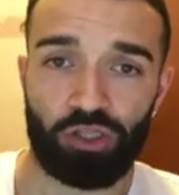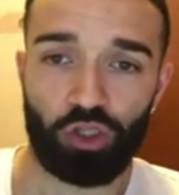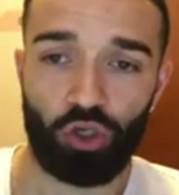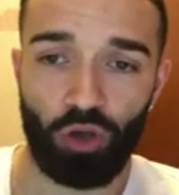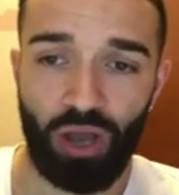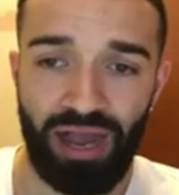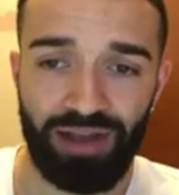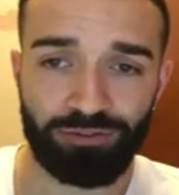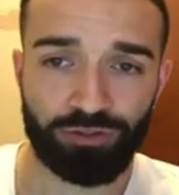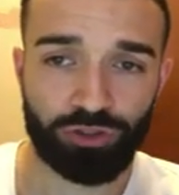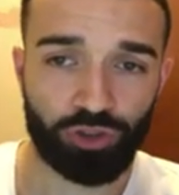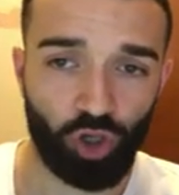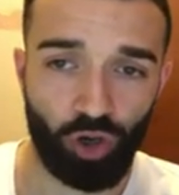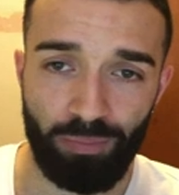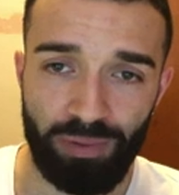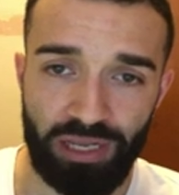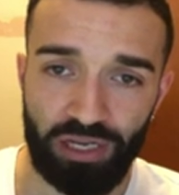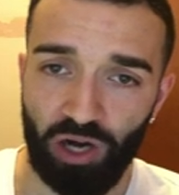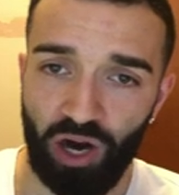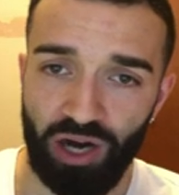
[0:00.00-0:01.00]
You have
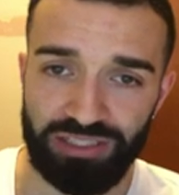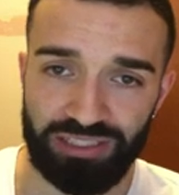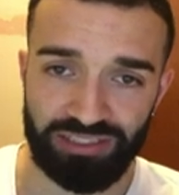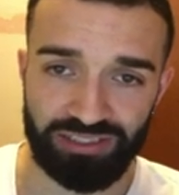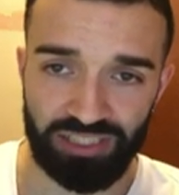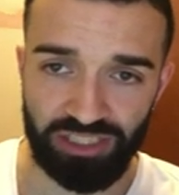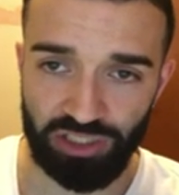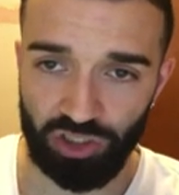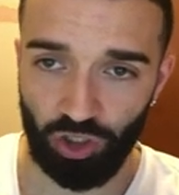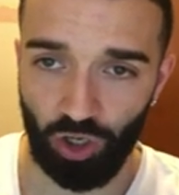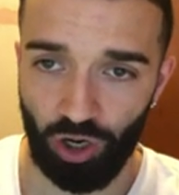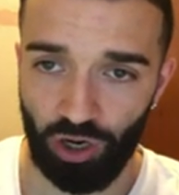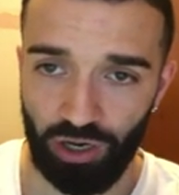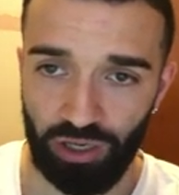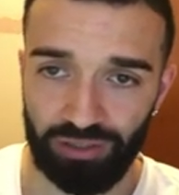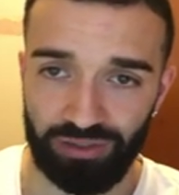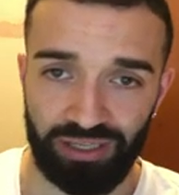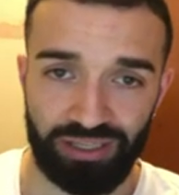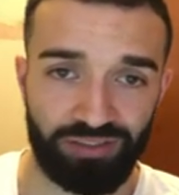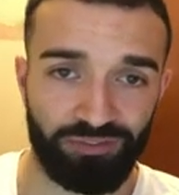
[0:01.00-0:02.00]
so many cards that
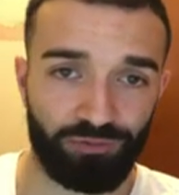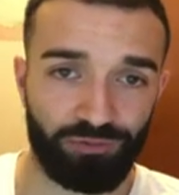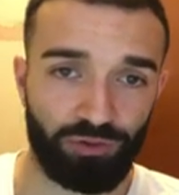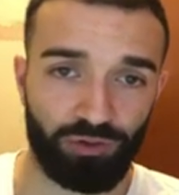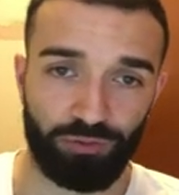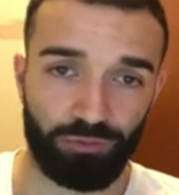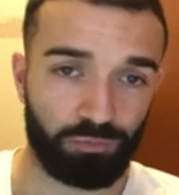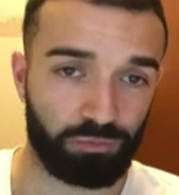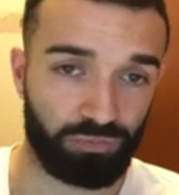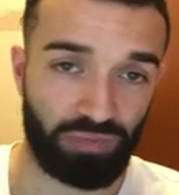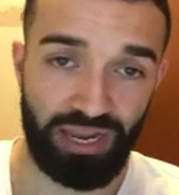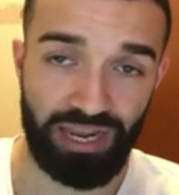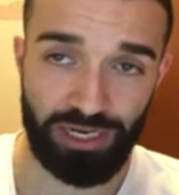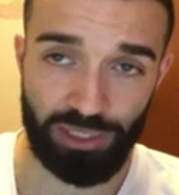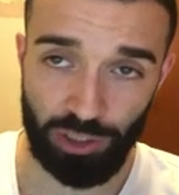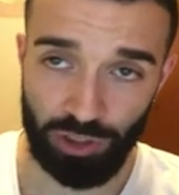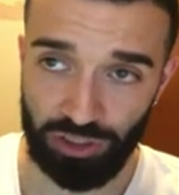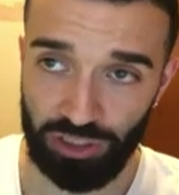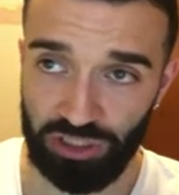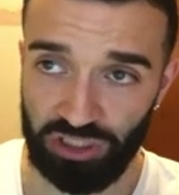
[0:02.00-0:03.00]
discard, like uh,
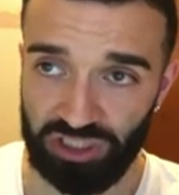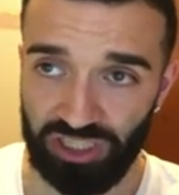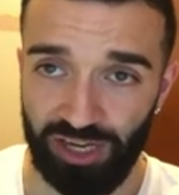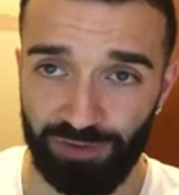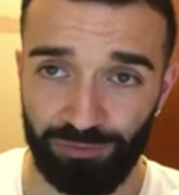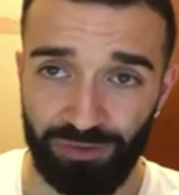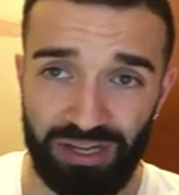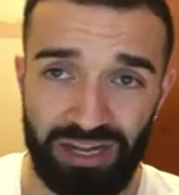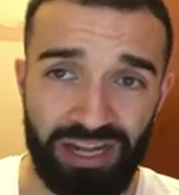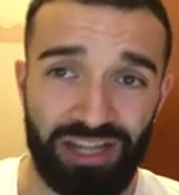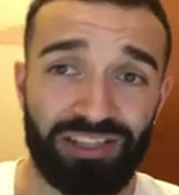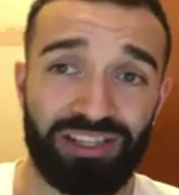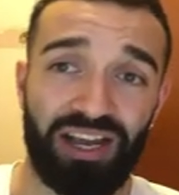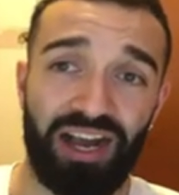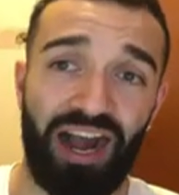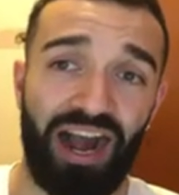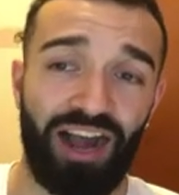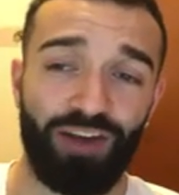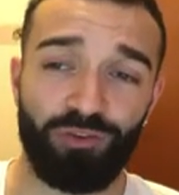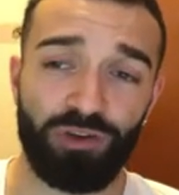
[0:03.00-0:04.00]
dangers and stuff,
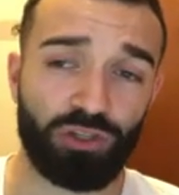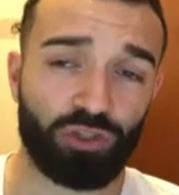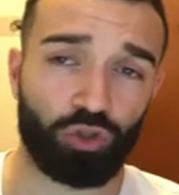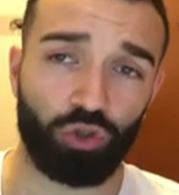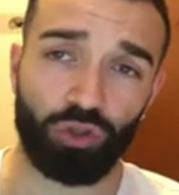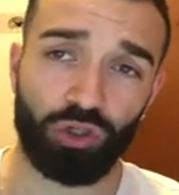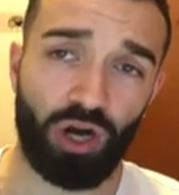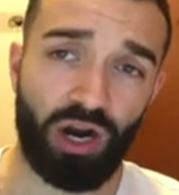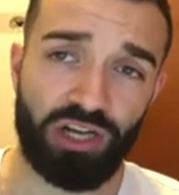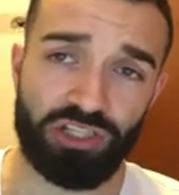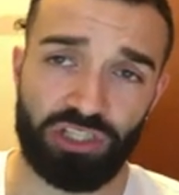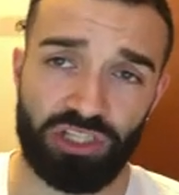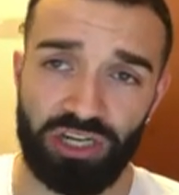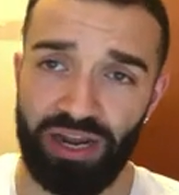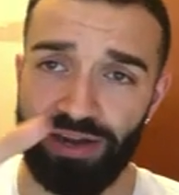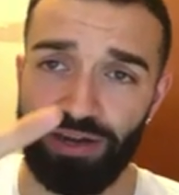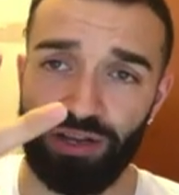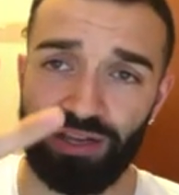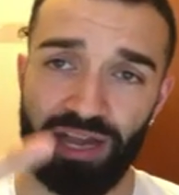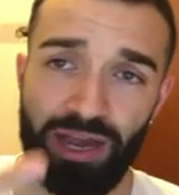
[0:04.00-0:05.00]
that having two cards in
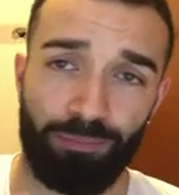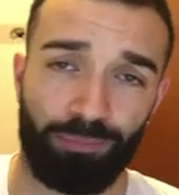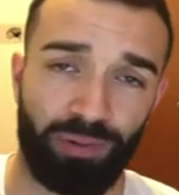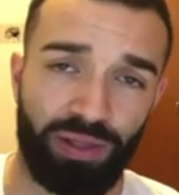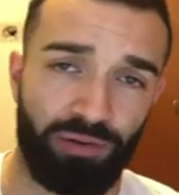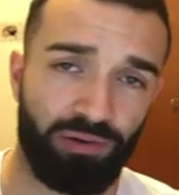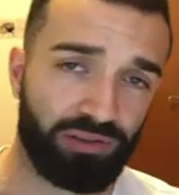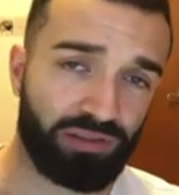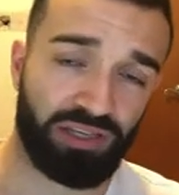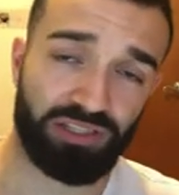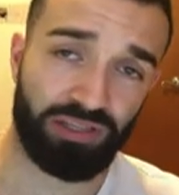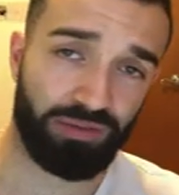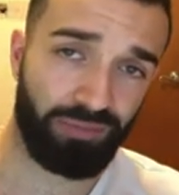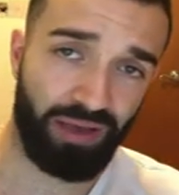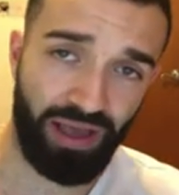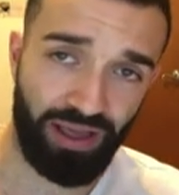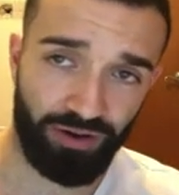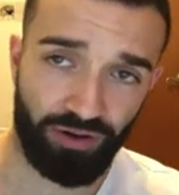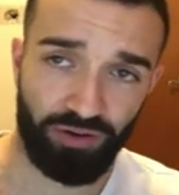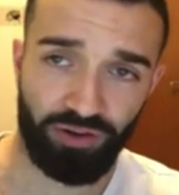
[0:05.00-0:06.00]
your hand you can't play with doesn't
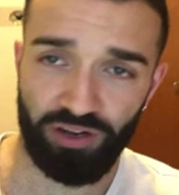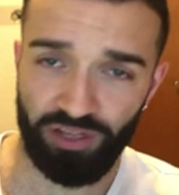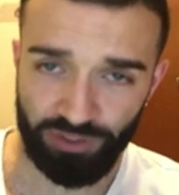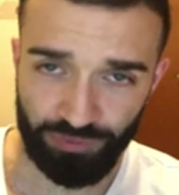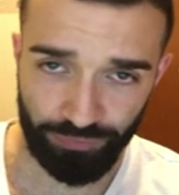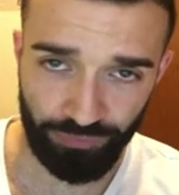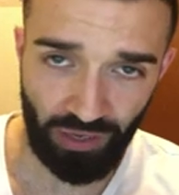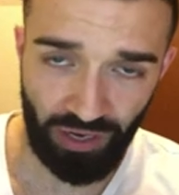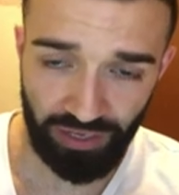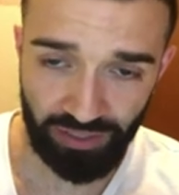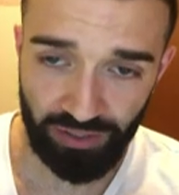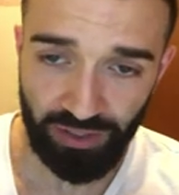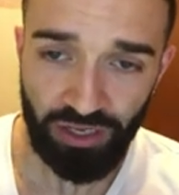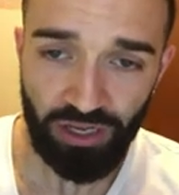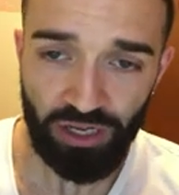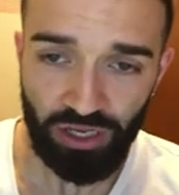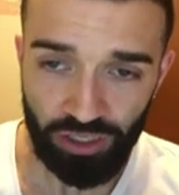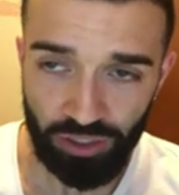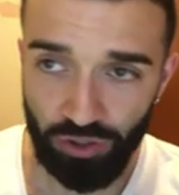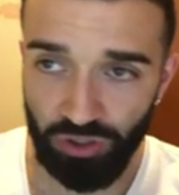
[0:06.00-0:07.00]
matter. It's fine.
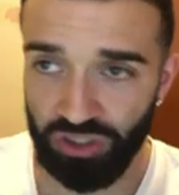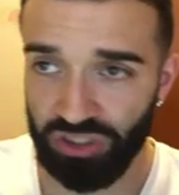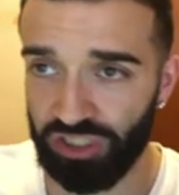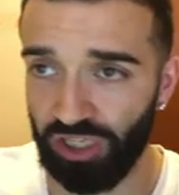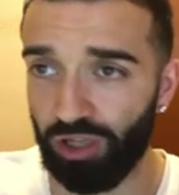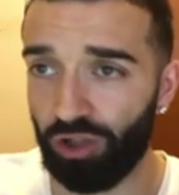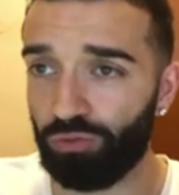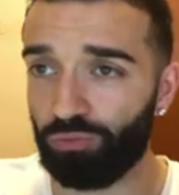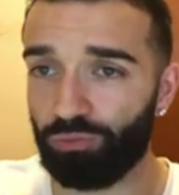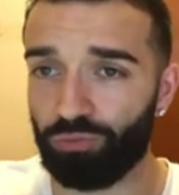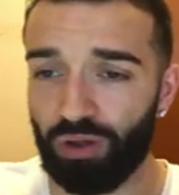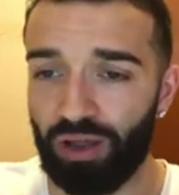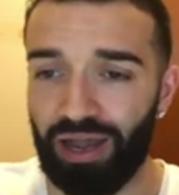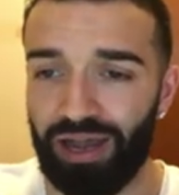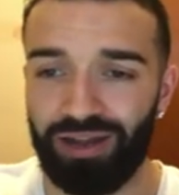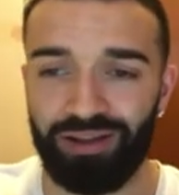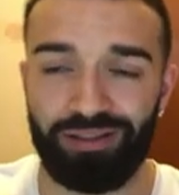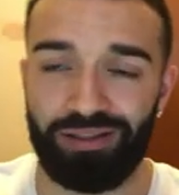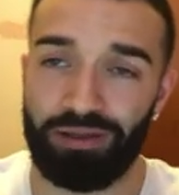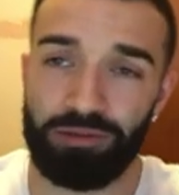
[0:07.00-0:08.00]
You still,
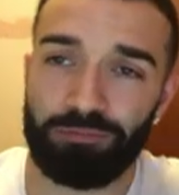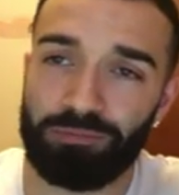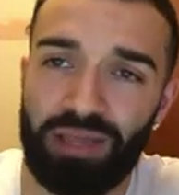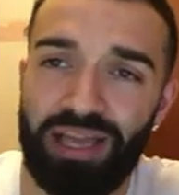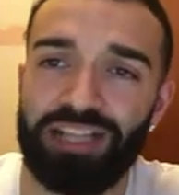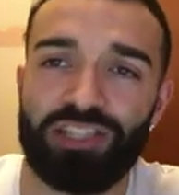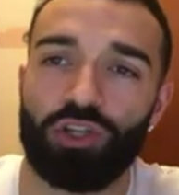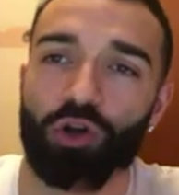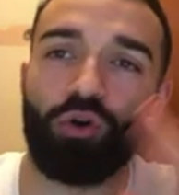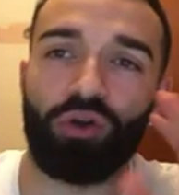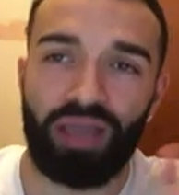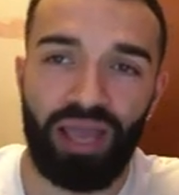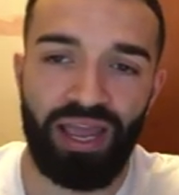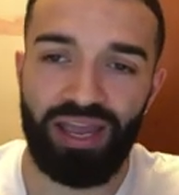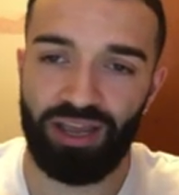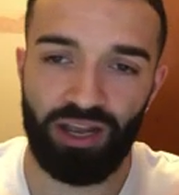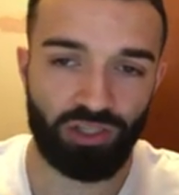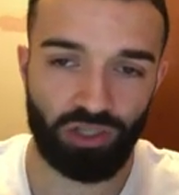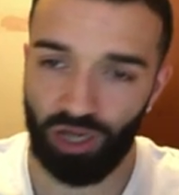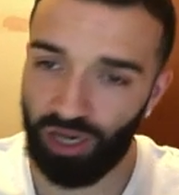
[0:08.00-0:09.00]
it's
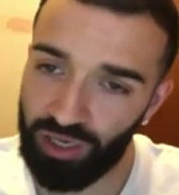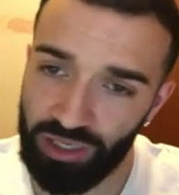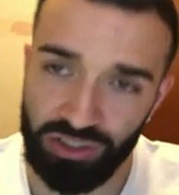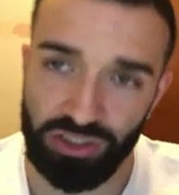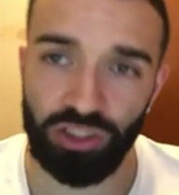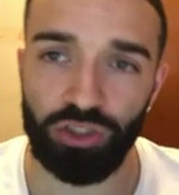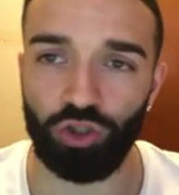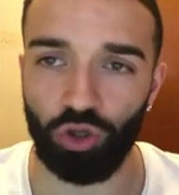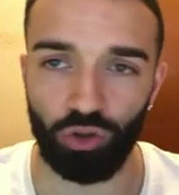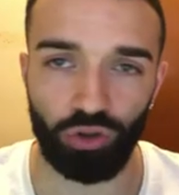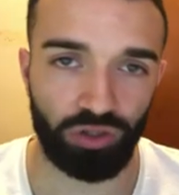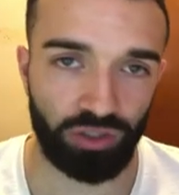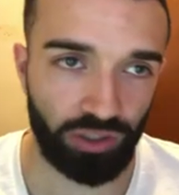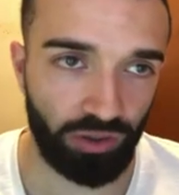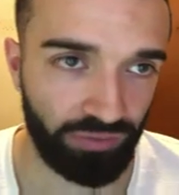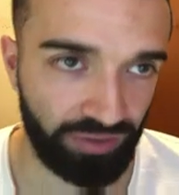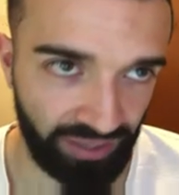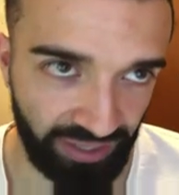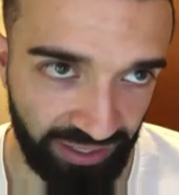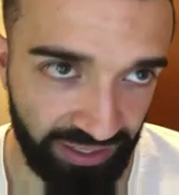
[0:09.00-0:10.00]
okay. Honestly,
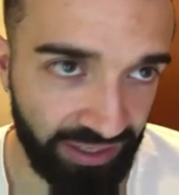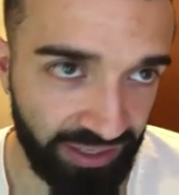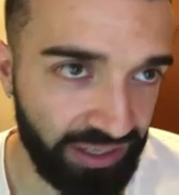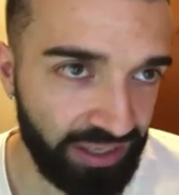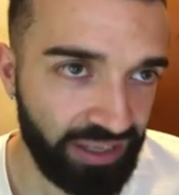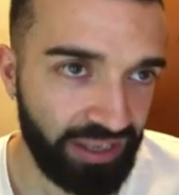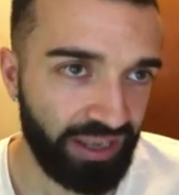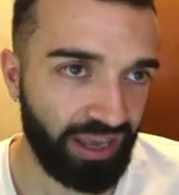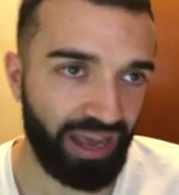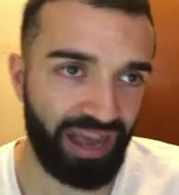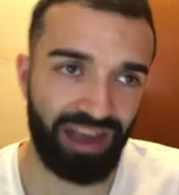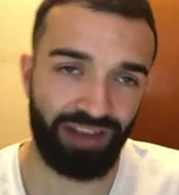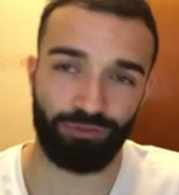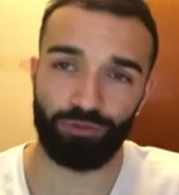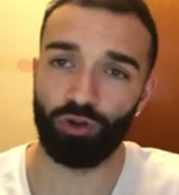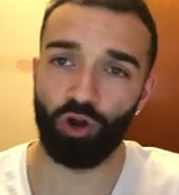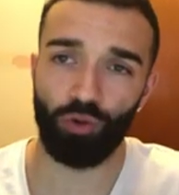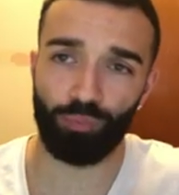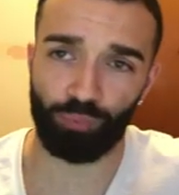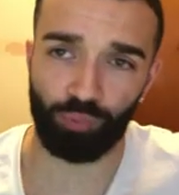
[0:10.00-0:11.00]
totally okay. I
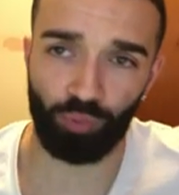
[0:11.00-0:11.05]
have no